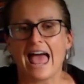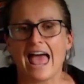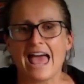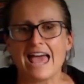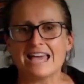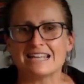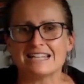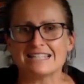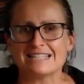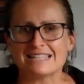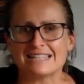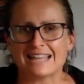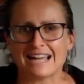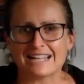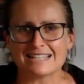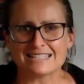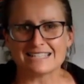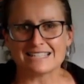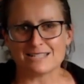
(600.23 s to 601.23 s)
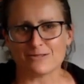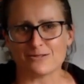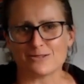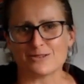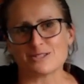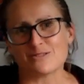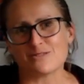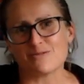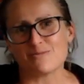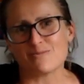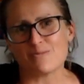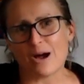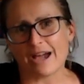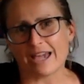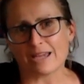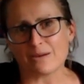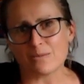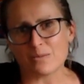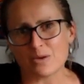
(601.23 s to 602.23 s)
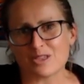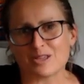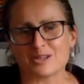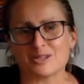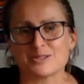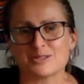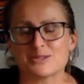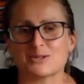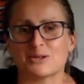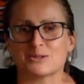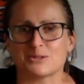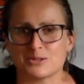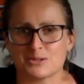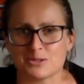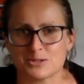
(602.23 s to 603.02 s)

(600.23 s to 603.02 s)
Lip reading: And that's the difference of buying with a consultant